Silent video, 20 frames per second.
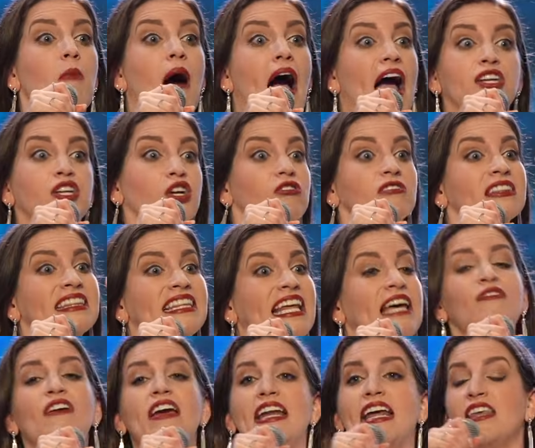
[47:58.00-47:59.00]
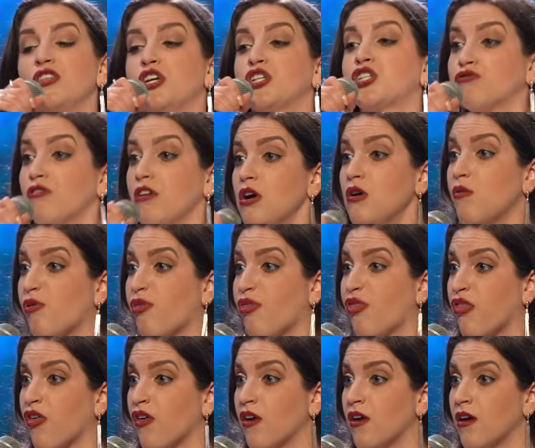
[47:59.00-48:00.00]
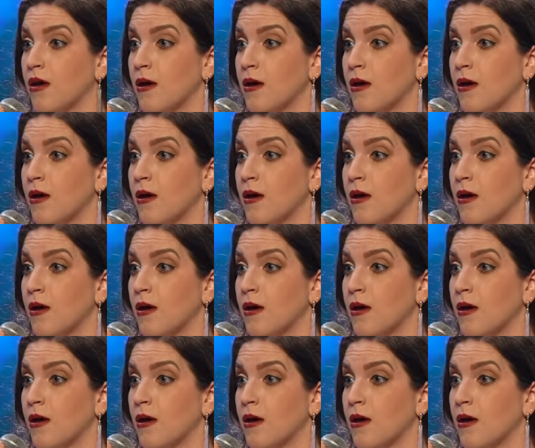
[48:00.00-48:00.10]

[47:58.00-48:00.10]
your mind. You're living in the truth.